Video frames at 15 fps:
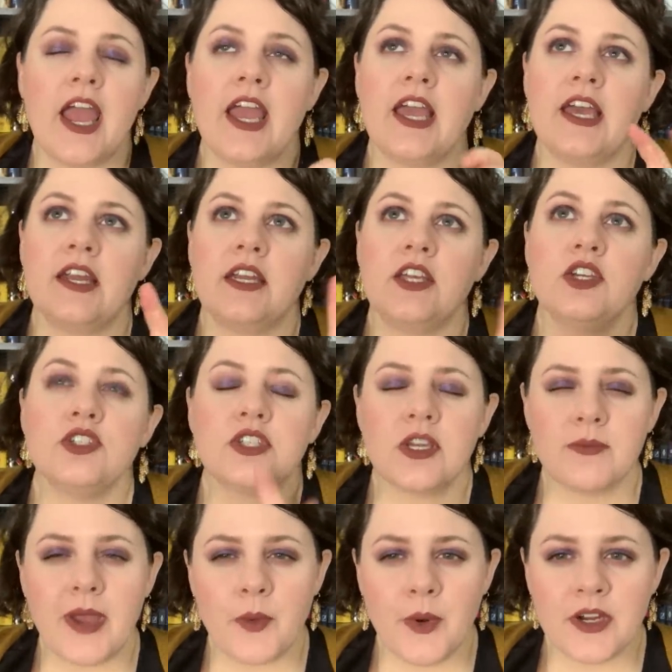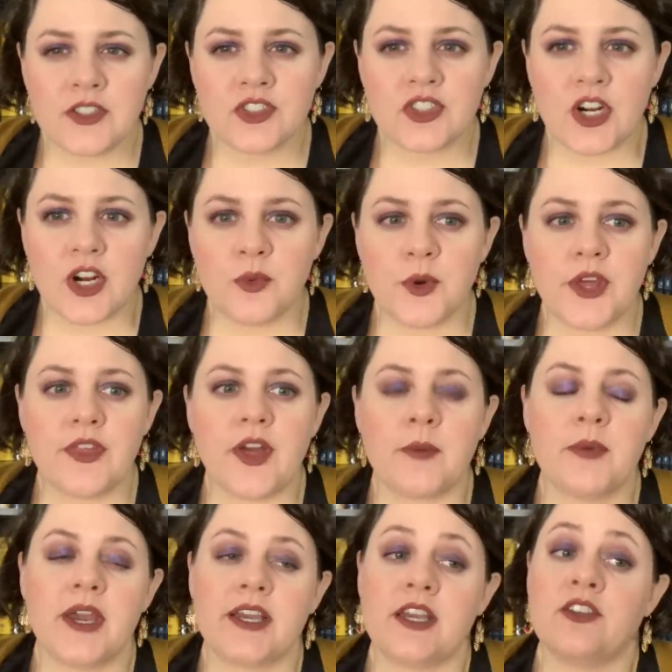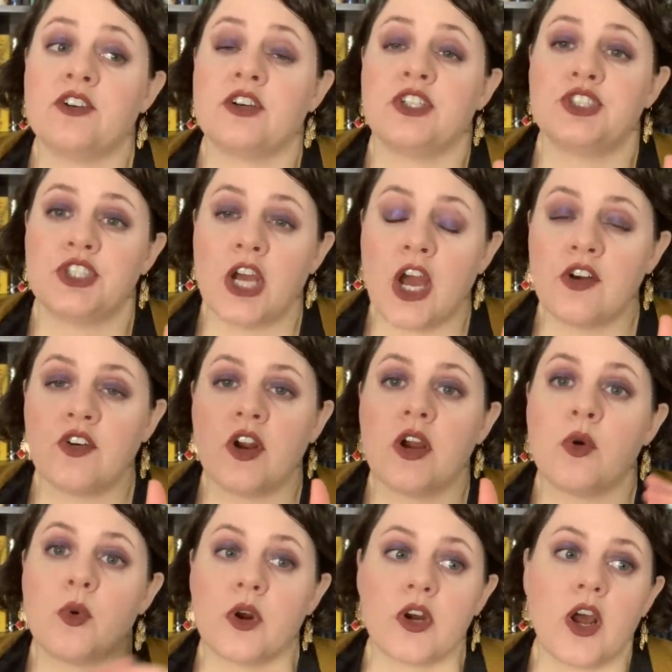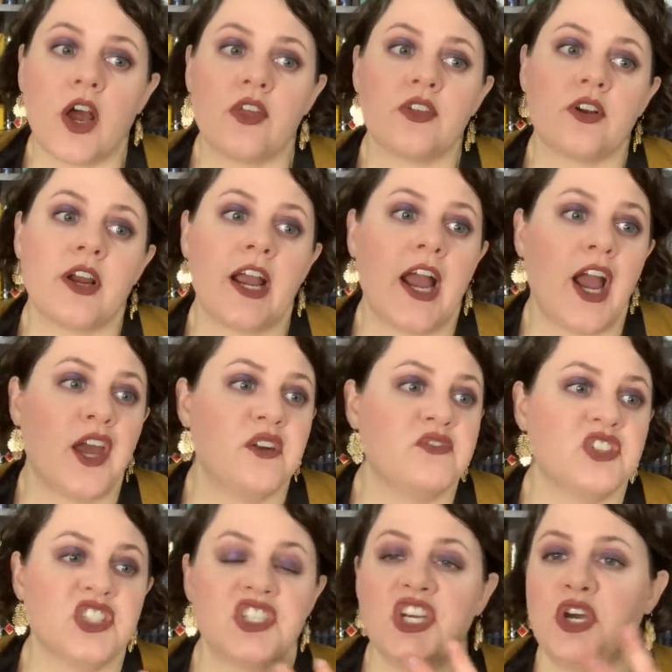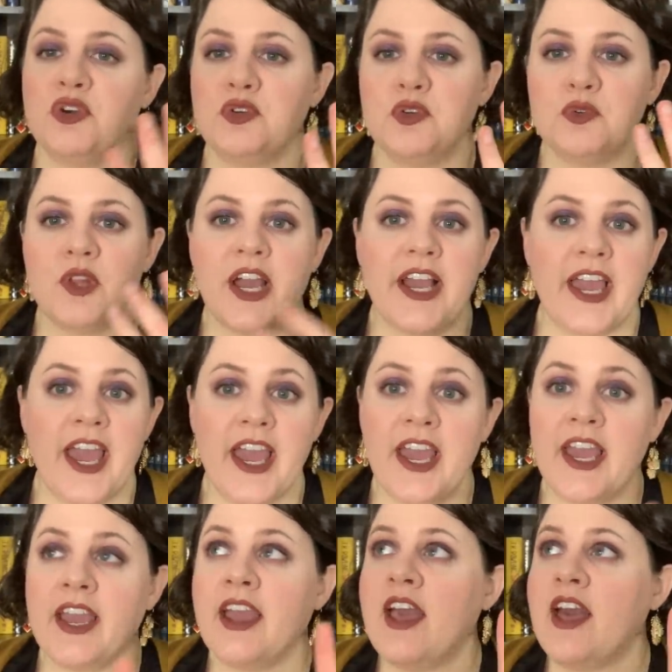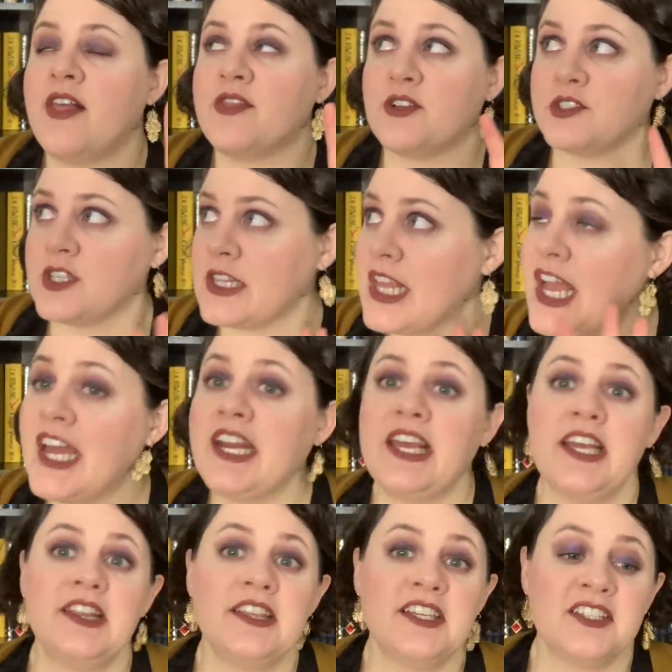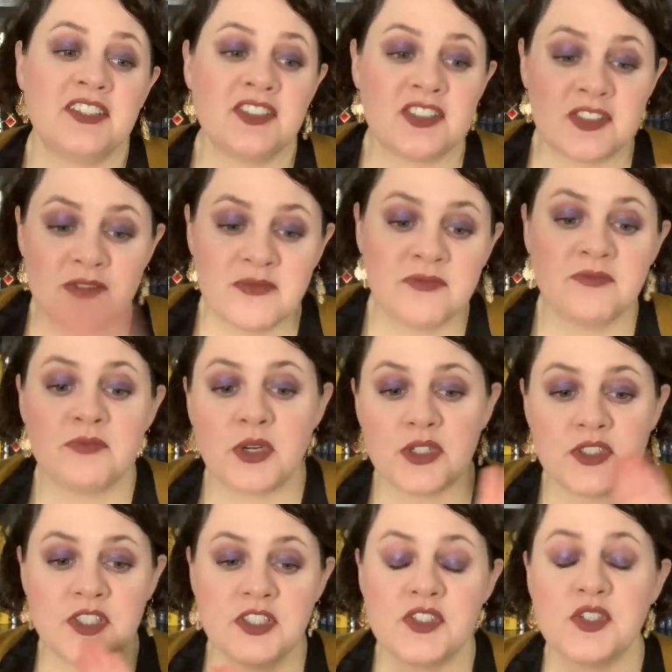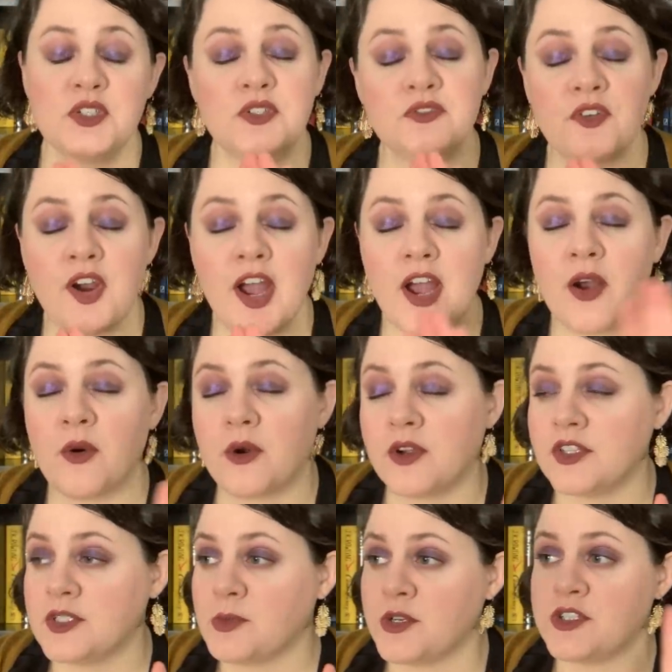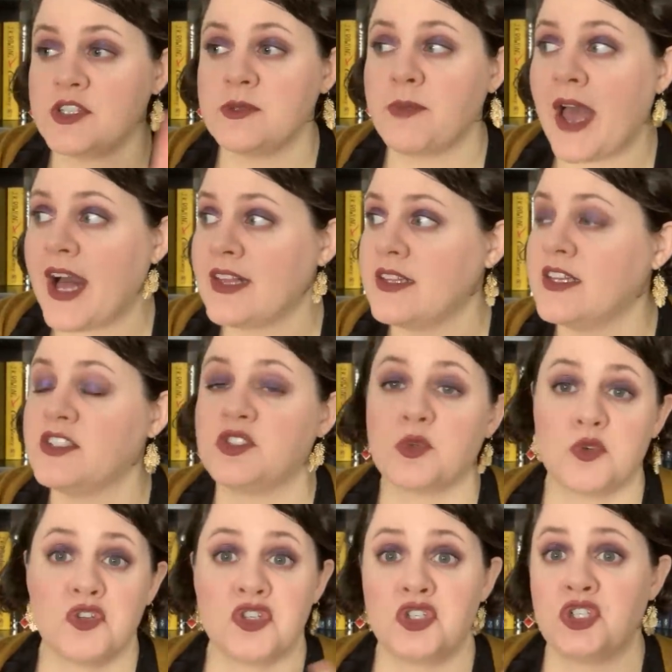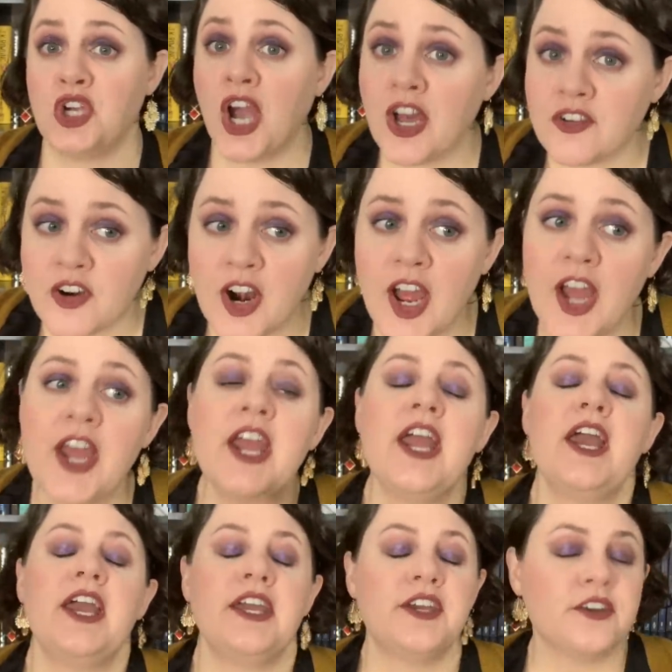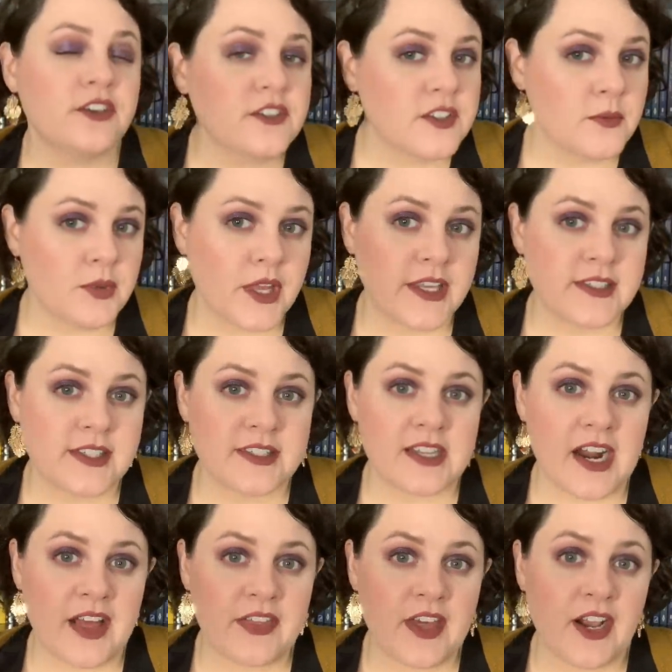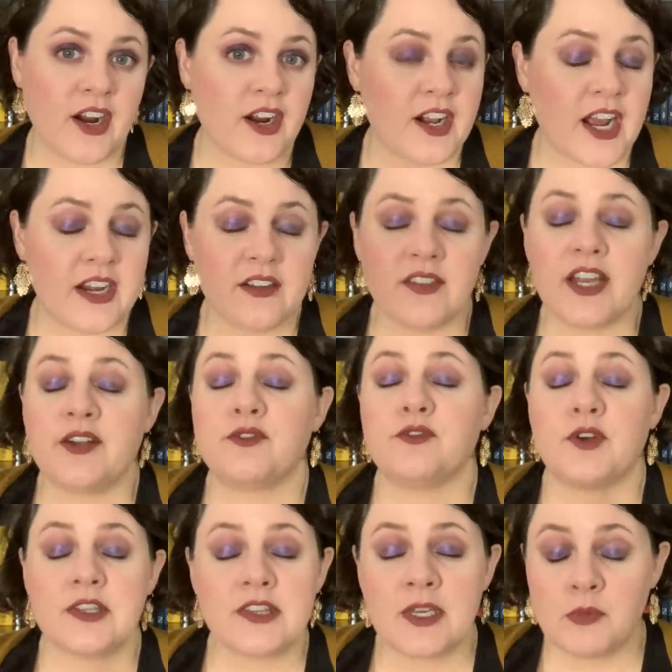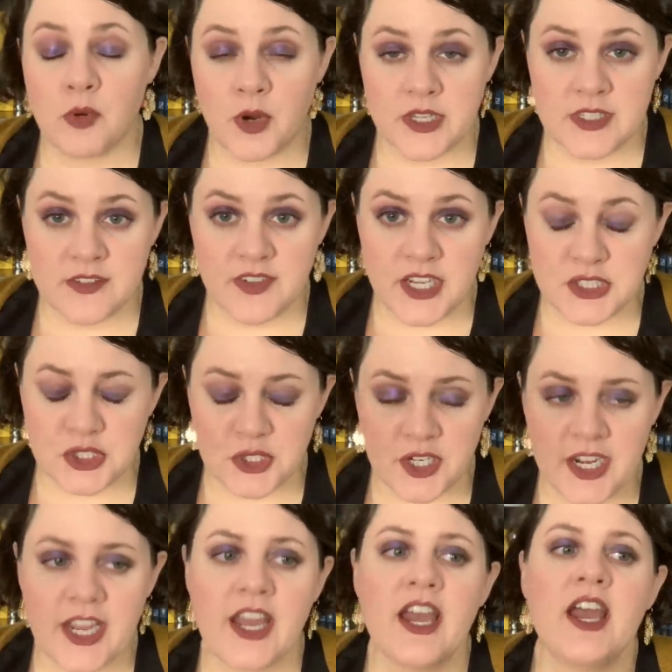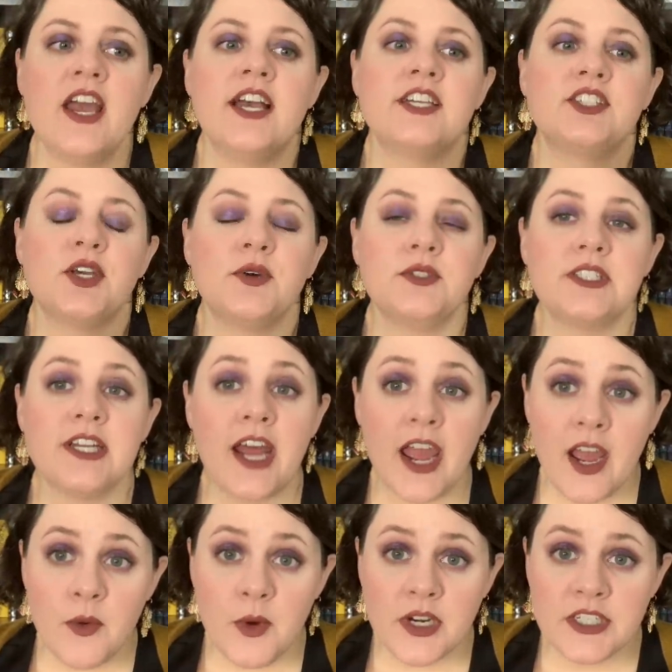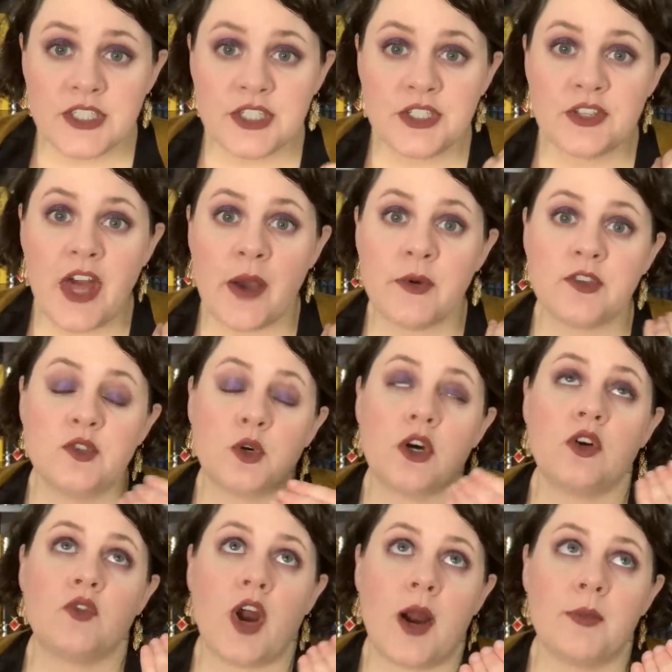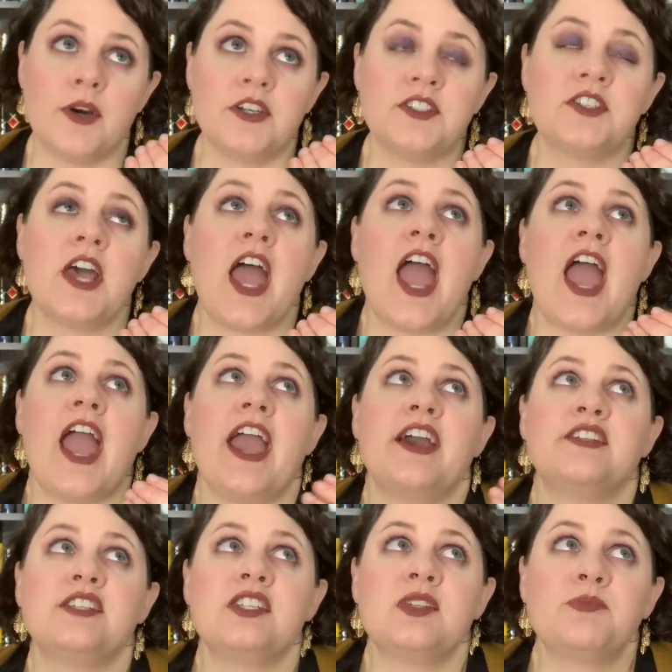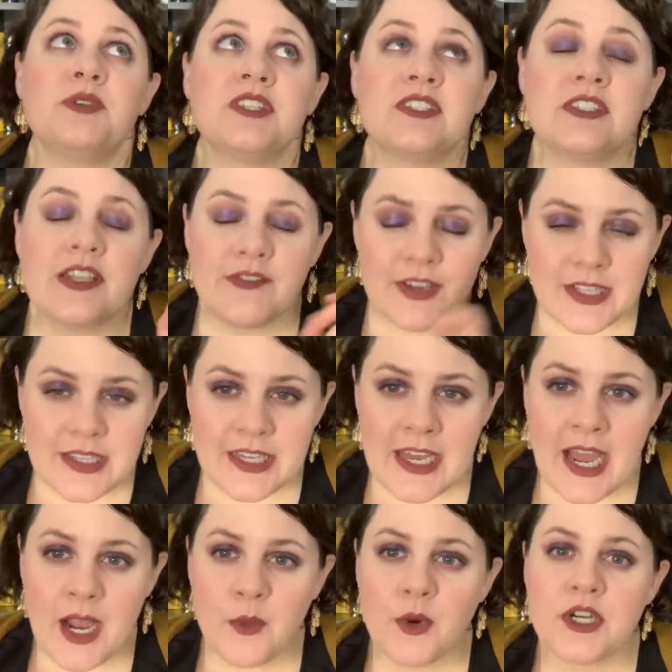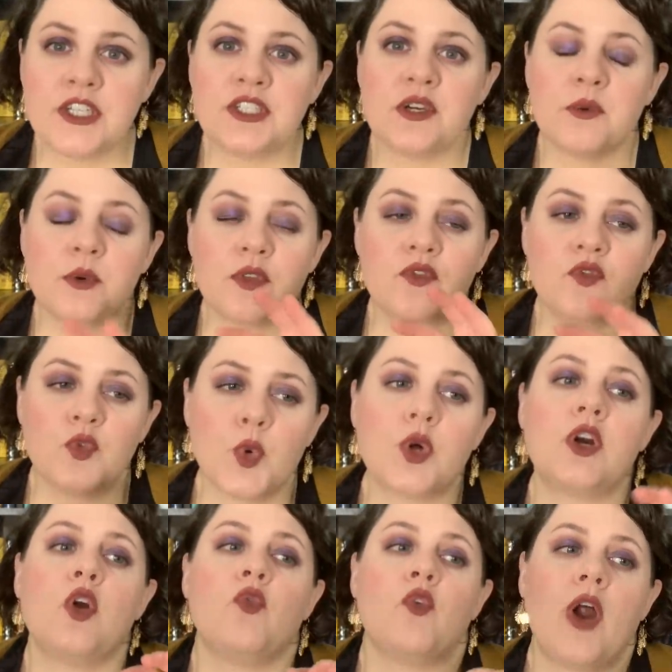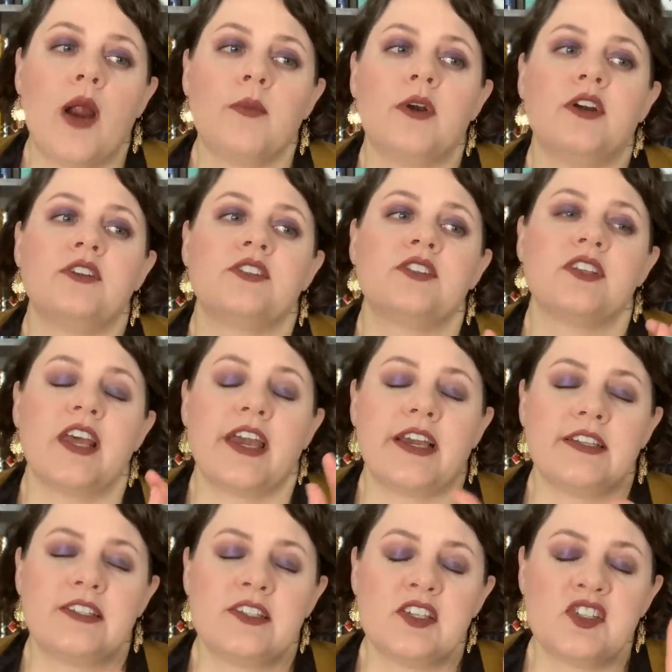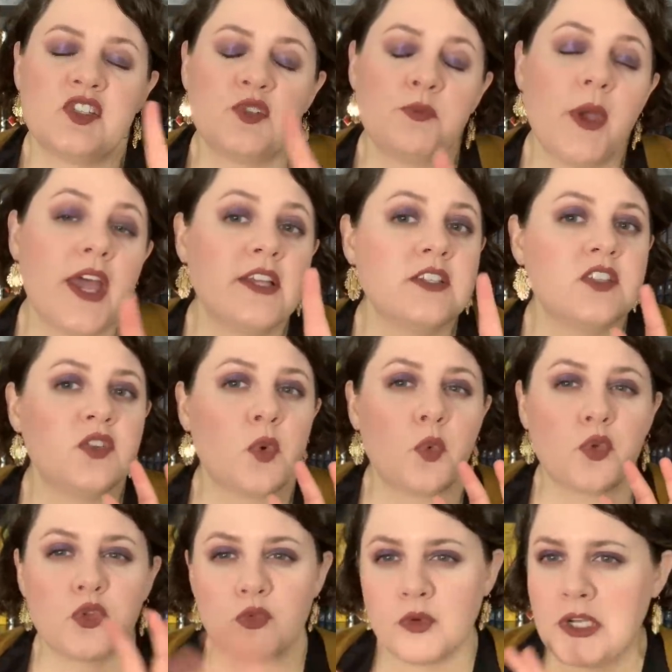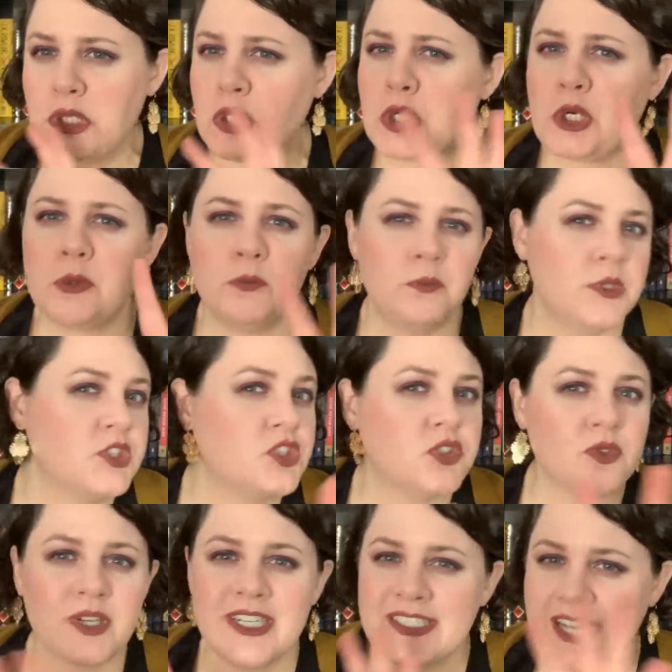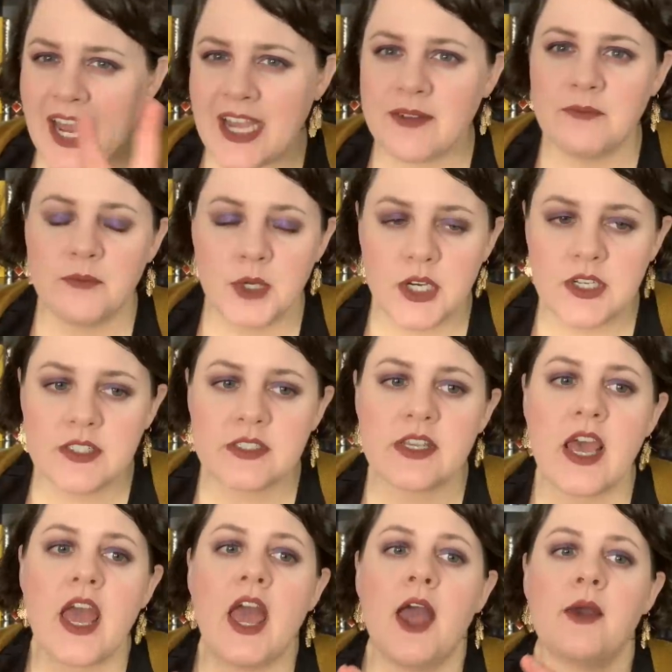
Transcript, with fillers: And usually my where to start with, I pick either a genre or an author and kind of just tell you like, hey, there's a lot in this person's oeuvre or this person's backlist or this genre, here are some places that I think are kind of like friendly points of entry. So today I wanted to do that with Nora Roberts and specifically I want to do it with Nora Roberts like suspense, thriller, mystery type books